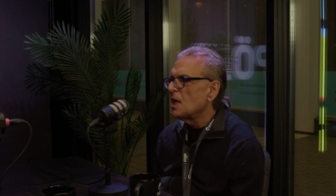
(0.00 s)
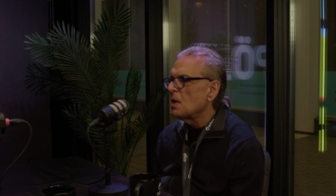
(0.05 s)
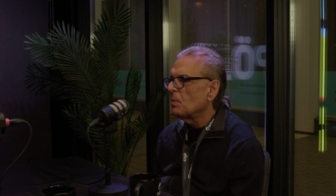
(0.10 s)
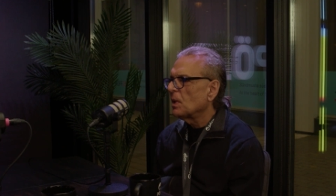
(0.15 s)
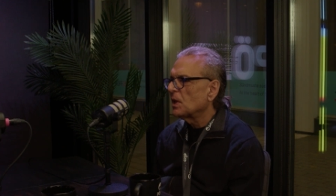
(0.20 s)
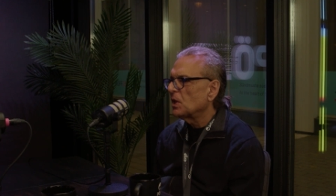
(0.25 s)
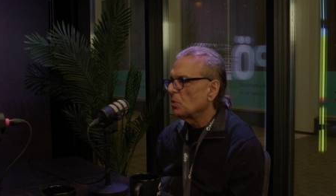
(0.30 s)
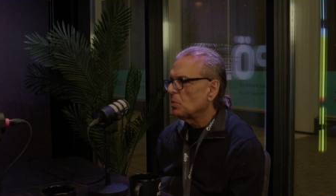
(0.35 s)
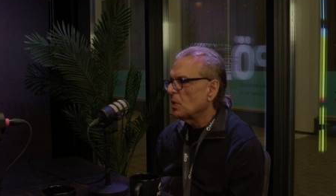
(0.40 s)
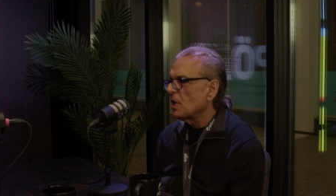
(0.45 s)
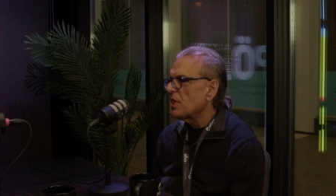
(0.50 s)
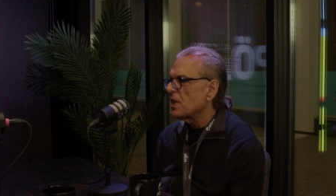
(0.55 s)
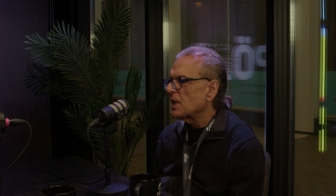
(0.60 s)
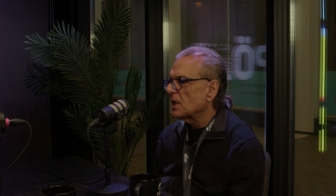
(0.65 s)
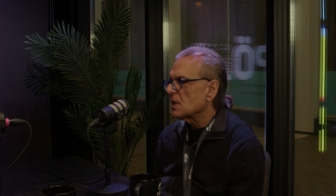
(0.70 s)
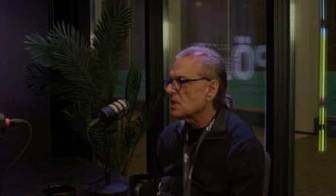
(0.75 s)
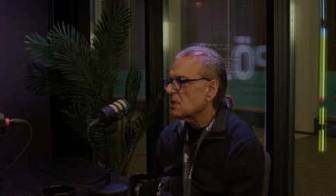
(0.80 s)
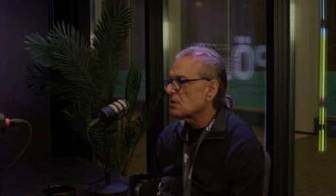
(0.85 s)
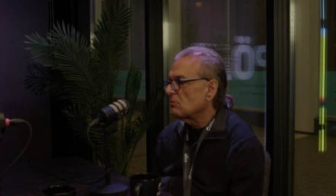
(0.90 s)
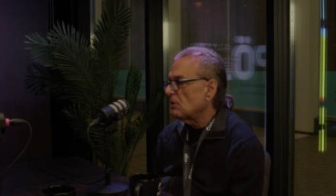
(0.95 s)
but the one thing
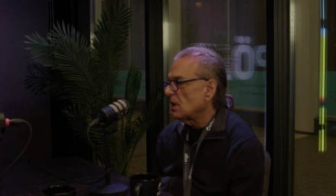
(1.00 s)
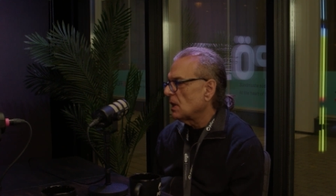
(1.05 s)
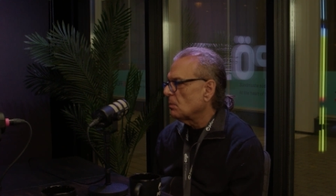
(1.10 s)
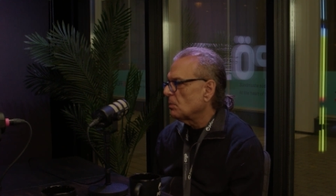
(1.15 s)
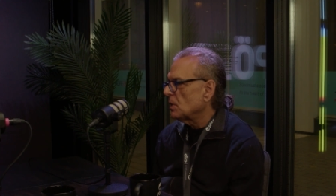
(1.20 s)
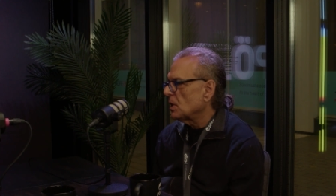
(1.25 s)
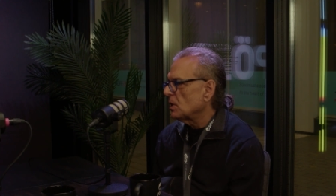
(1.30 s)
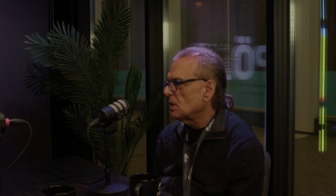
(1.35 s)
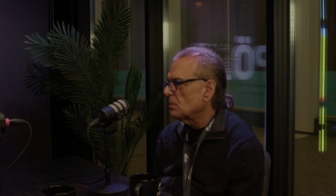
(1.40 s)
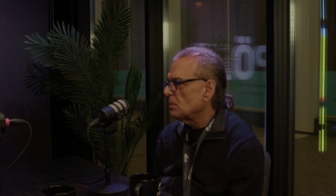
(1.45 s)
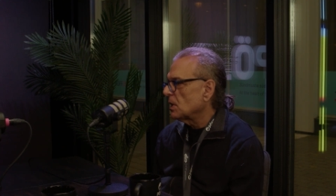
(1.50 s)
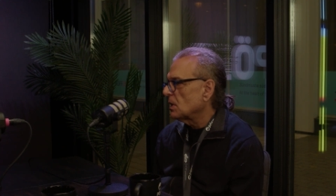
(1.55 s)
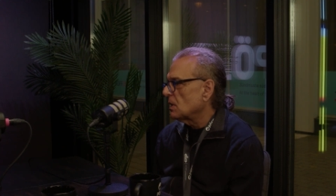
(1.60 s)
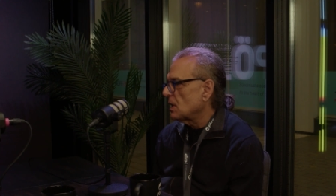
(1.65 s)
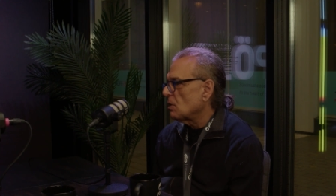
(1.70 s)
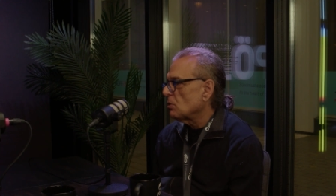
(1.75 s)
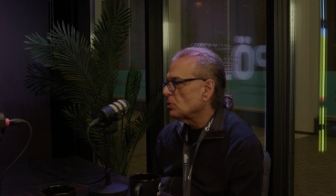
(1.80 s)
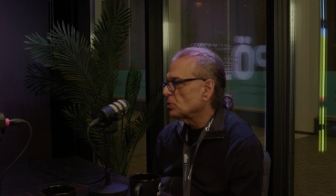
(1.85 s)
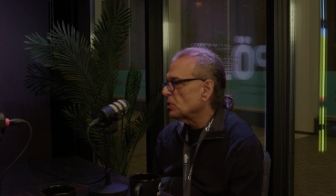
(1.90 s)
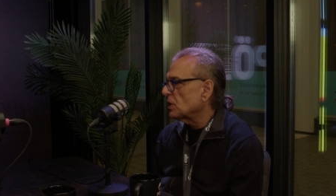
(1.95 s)
that's great about them is
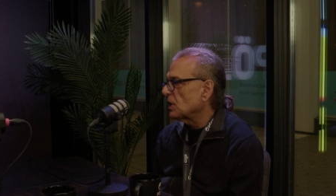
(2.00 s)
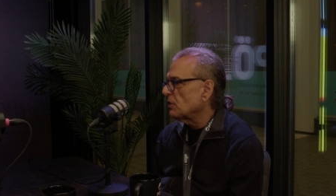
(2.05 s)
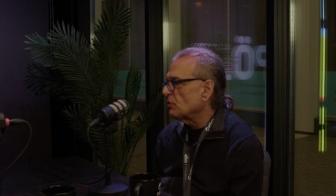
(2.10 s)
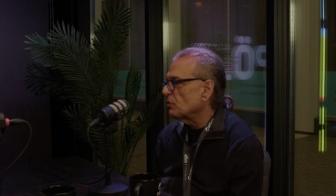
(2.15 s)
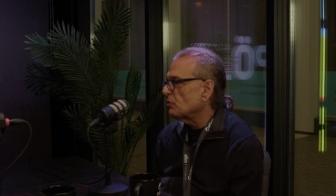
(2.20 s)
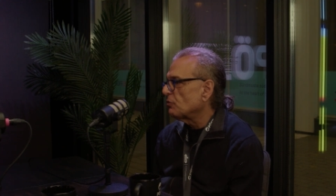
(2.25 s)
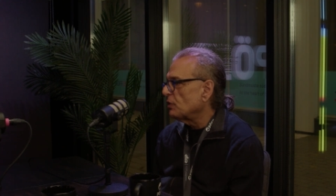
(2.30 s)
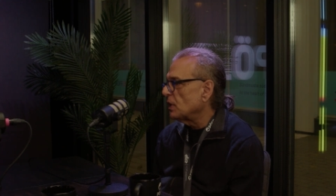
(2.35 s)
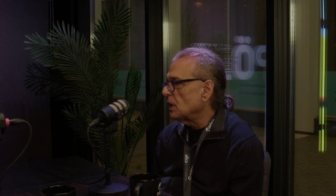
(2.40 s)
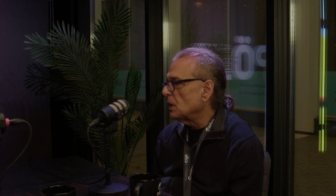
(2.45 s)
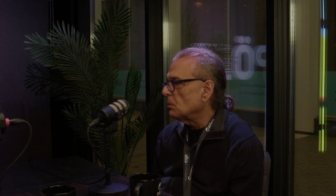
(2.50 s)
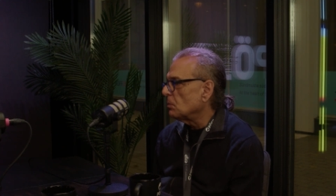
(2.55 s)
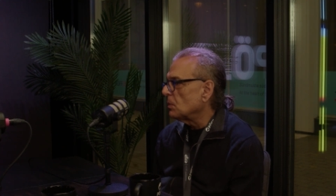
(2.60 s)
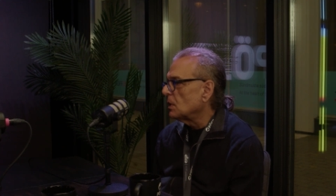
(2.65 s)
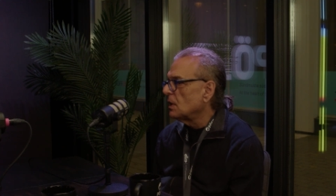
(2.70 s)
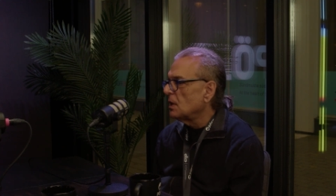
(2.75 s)
they also give you freedom